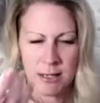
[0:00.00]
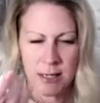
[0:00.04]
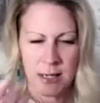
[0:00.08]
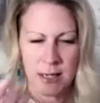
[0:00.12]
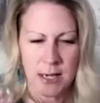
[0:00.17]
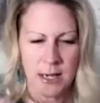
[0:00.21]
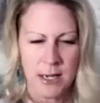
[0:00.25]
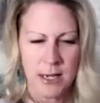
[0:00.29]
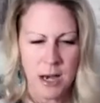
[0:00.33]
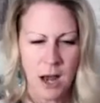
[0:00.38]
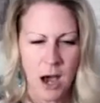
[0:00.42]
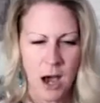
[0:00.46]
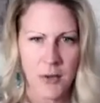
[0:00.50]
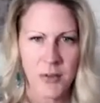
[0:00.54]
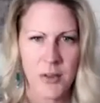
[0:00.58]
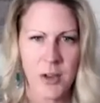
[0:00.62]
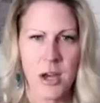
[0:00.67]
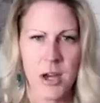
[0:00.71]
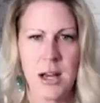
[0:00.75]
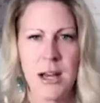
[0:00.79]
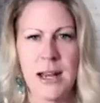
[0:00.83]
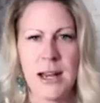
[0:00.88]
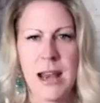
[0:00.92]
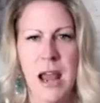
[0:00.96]

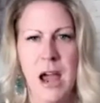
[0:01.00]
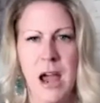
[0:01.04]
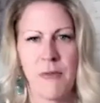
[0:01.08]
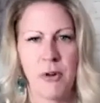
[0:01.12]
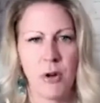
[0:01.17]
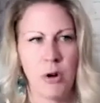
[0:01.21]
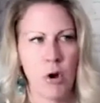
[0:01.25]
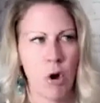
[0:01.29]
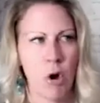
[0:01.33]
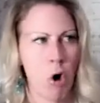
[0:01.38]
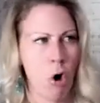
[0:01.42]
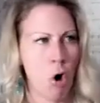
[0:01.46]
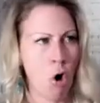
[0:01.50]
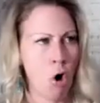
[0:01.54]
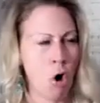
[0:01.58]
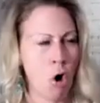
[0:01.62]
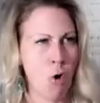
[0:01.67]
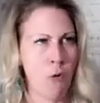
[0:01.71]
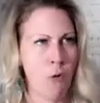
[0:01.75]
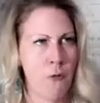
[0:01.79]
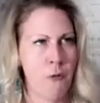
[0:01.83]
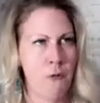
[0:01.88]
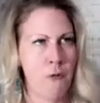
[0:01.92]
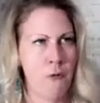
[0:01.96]
level
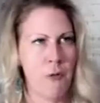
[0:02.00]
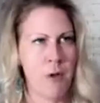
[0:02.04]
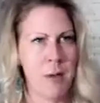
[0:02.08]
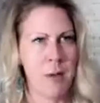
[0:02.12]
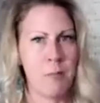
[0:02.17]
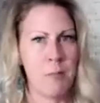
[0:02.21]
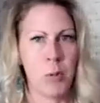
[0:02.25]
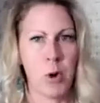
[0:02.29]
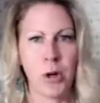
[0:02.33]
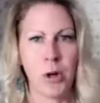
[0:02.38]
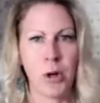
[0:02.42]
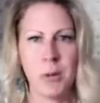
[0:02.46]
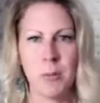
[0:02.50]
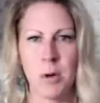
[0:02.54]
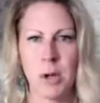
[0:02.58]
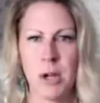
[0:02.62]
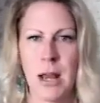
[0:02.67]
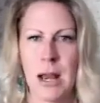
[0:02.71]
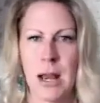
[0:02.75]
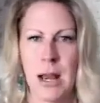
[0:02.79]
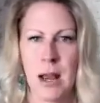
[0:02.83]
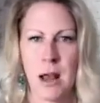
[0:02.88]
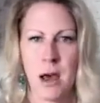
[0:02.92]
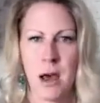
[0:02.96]
of embodiment,
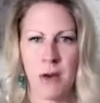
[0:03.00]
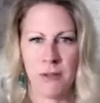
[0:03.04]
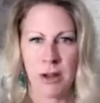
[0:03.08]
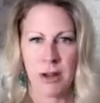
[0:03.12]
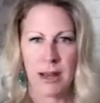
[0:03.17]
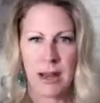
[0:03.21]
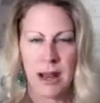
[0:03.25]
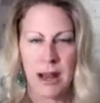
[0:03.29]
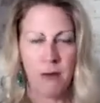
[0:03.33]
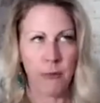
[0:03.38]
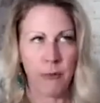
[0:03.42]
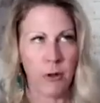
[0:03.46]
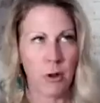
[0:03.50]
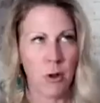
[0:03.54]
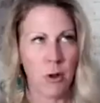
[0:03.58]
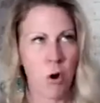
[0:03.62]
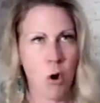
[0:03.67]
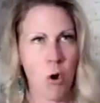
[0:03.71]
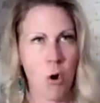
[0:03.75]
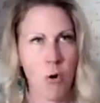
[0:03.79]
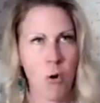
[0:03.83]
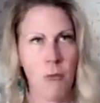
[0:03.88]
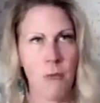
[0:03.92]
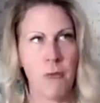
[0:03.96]
another level
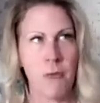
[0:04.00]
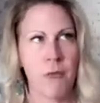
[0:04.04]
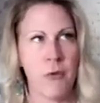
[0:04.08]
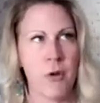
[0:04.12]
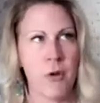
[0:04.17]
of